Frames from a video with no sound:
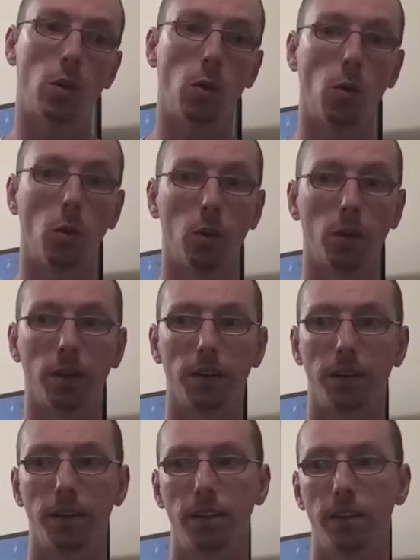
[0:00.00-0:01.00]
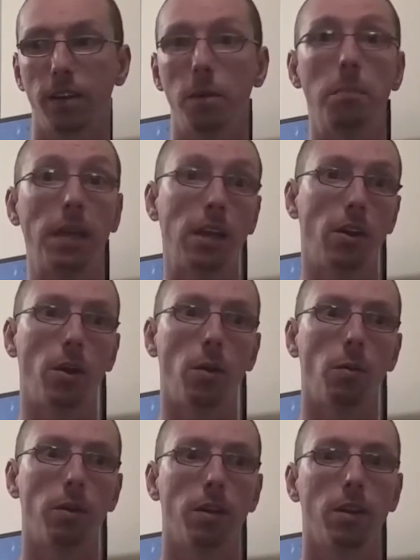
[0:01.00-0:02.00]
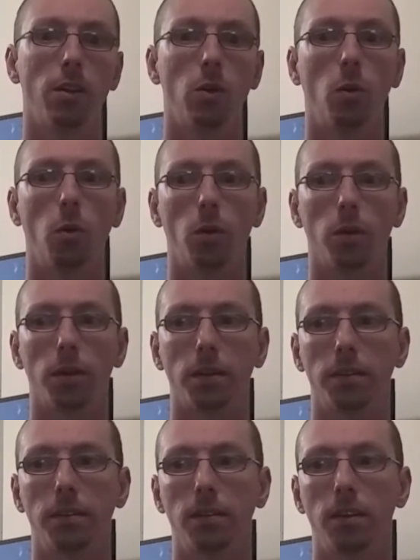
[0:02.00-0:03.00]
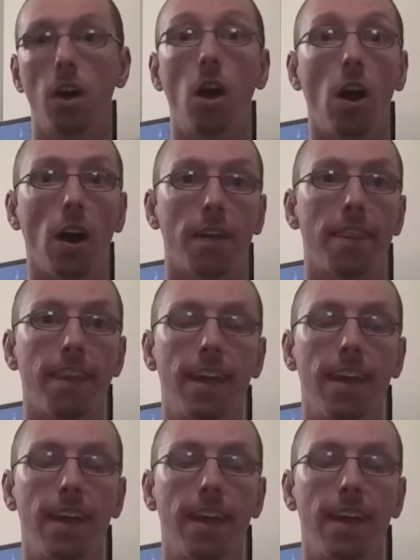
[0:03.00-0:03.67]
or Kamino or Hoth,